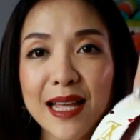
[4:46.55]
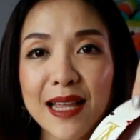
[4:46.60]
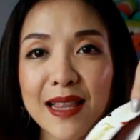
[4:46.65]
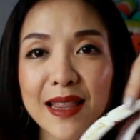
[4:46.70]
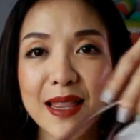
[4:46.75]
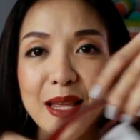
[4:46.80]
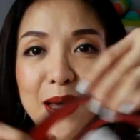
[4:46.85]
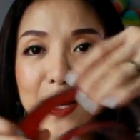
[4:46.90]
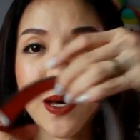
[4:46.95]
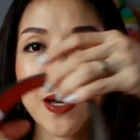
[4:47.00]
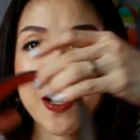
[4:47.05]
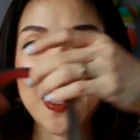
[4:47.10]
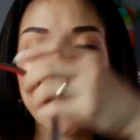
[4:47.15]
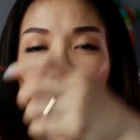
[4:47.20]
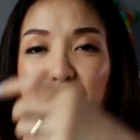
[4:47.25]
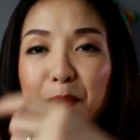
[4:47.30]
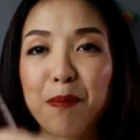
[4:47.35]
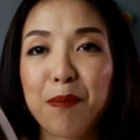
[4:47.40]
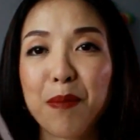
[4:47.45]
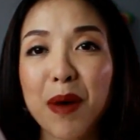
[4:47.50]

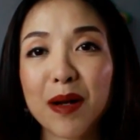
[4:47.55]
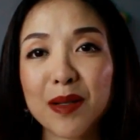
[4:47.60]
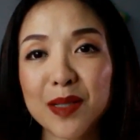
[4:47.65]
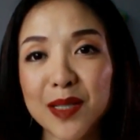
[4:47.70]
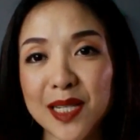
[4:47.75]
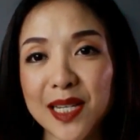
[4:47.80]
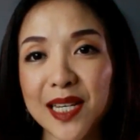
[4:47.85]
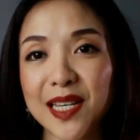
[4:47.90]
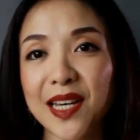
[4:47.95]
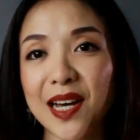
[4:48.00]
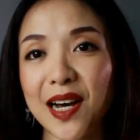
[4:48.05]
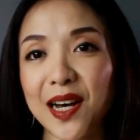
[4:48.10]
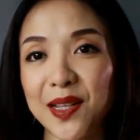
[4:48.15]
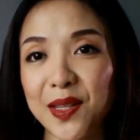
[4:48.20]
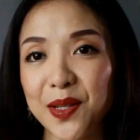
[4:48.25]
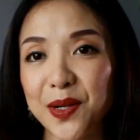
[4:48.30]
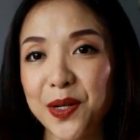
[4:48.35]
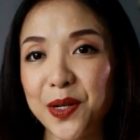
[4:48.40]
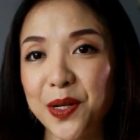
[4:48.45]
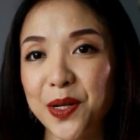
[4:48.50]
the
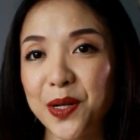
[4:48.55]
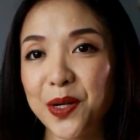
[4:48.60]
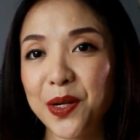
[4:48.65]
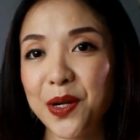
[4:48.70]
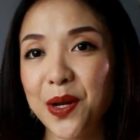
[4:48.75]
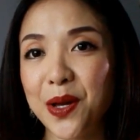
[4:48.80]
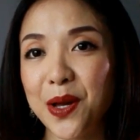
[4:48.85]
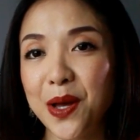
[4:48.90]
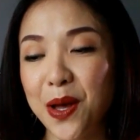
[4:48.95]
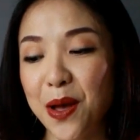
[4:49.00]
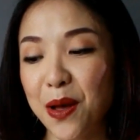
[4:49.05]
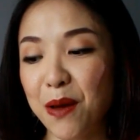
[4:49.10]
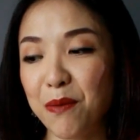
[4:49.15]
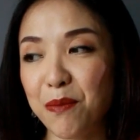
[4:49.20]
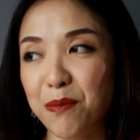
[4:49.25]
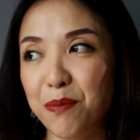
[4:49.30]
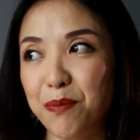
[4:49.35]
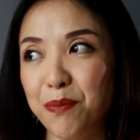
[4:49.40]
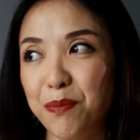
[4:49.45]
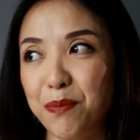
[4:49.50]
multicolor
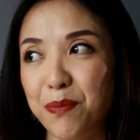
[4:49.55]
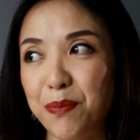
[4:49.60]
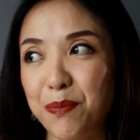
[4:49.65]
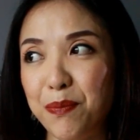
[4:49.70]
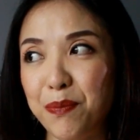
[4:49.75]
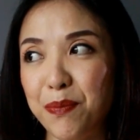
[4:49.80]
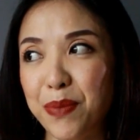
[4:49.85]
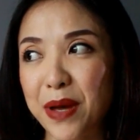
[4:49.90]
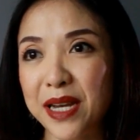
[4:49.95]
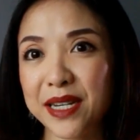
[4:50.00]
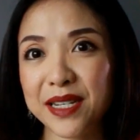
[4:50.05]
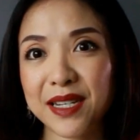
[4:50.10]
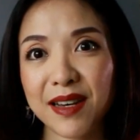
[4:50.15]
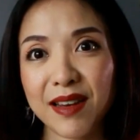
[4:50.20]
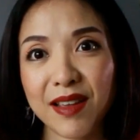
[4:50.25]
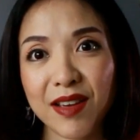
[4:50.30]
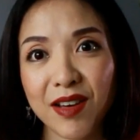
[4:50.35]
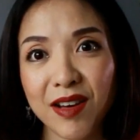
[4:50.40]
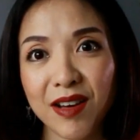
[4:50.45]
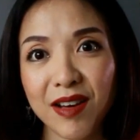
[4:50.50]

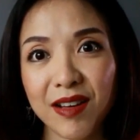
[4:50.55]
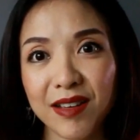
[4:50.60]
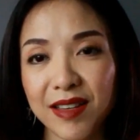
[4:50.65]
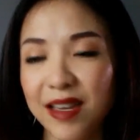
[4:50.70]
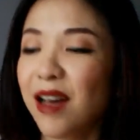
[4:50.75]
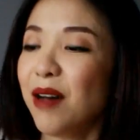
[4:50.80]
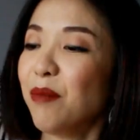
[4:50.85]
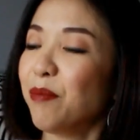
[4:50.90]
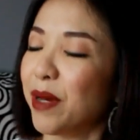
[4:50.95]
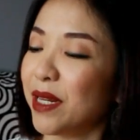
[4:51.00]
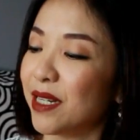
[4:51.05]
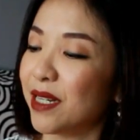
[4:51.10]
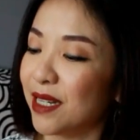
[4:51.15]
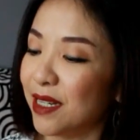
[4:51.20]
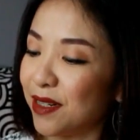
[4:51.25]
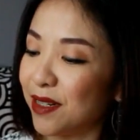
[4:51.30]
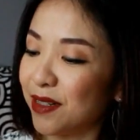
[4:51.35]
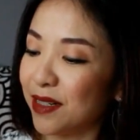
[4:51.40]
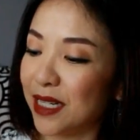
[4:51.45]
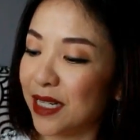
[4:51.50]
bandoulière, yeah,
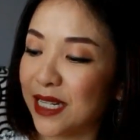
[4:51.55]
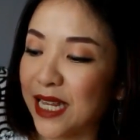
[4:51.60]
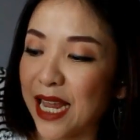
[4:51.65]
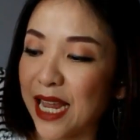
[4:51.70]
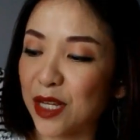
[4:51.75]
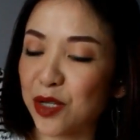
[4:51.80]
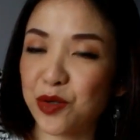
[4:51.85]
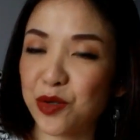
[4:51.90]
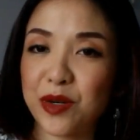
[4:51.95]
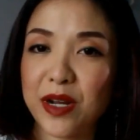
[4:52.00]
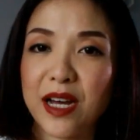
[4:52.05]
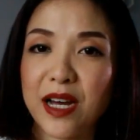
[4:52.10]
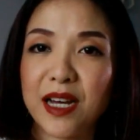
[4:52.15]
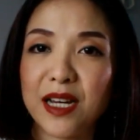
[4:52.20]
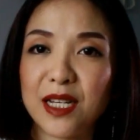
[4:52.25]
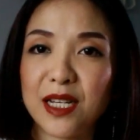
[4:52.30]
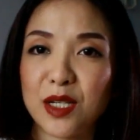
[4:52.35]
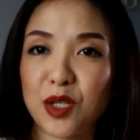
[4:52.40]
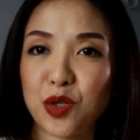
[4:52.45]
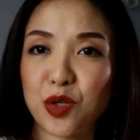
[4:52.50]
bandoulière, the
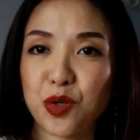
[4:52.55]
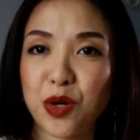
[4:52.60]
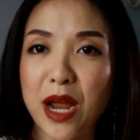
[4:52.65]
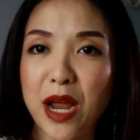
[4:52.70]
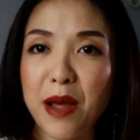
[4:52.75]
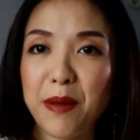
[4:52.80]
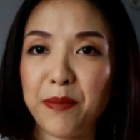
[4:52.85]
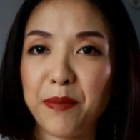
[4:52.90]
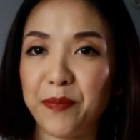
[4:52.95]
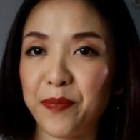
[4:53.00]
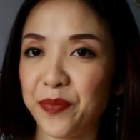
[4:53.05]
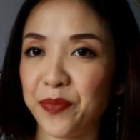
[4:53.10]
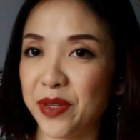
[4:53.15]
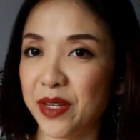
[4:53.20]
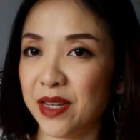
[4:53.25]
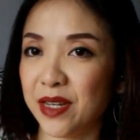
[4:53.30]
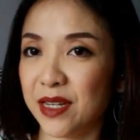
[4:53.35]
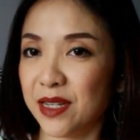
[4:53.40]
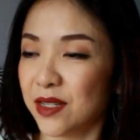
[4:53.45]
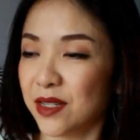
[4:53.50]
extra strap.
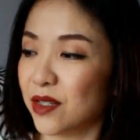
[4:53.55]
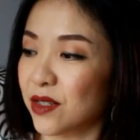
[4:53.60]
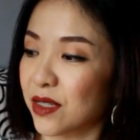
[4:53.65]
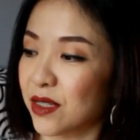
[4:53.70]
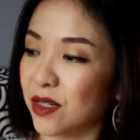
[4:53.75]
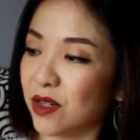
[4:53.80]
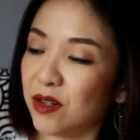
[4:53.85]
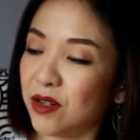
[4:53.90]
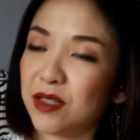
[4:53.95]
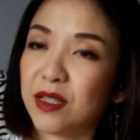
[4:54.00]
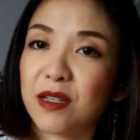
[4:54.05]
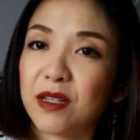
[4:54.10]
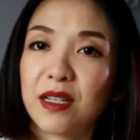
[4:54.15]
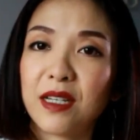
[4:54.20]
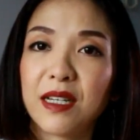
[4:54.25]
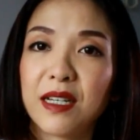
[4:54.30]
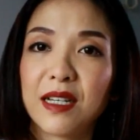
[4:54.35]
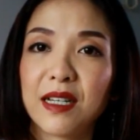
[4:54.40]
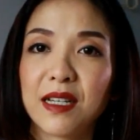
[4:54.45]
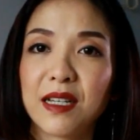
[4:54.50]
Let's call it.
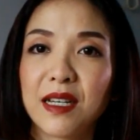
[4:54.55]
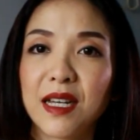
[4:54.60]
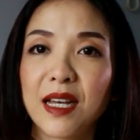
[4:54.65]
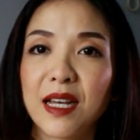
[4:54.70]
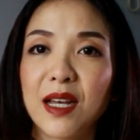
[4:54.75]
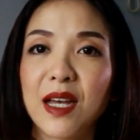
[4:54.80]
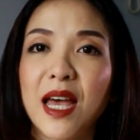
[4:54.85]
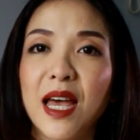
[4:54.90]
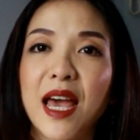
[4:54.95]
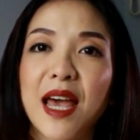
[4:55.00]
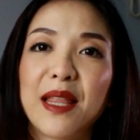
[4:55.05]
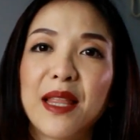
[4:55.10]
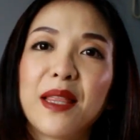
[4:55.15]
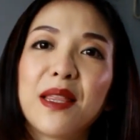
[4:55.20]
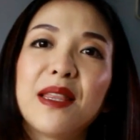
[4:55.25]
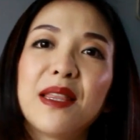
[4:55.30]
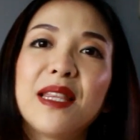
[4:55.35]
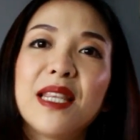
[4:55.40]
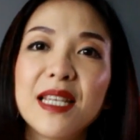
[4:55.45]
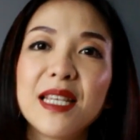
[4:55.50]

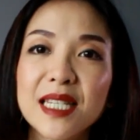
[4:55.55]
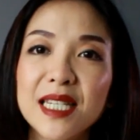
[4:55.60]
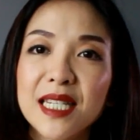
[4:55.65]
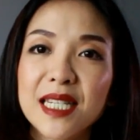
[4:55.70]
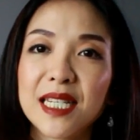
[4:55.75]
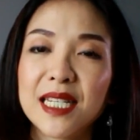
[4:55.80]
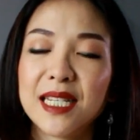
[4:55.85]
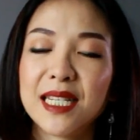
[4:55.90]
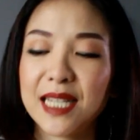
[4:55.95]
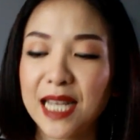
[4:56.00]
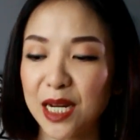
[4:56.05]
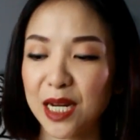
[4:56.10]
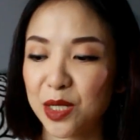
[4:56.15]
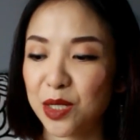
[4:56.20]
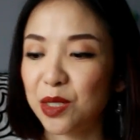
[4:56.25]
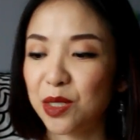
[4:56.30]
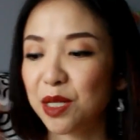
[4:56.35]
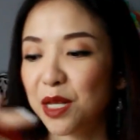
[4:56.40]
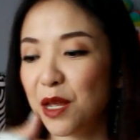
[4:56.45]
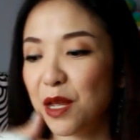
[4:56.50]
And this is
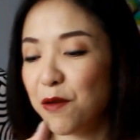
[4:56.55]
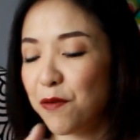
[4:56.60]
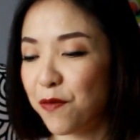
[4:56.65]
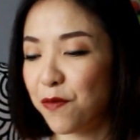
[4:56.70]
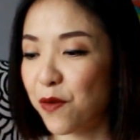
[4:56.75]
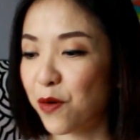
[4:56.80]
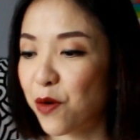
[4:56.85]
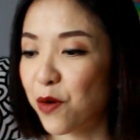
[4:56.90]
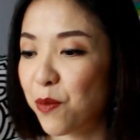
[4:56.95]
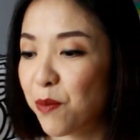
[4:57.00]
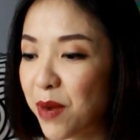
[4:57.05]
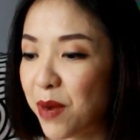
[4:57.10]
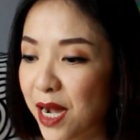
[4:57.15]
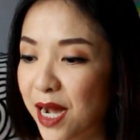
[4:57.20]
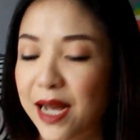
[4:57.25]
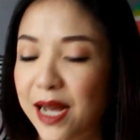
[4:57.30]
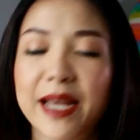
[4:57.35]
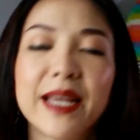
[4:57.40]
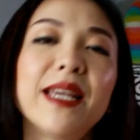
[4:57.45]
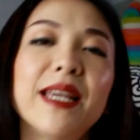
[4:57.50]
actually for
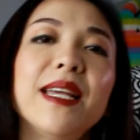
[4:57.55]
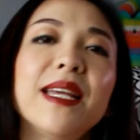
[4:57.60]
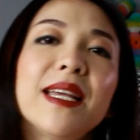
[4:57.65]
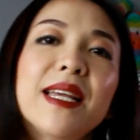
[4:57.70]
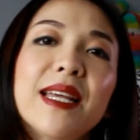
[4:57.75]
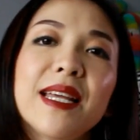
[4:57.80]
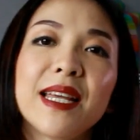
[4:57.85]
my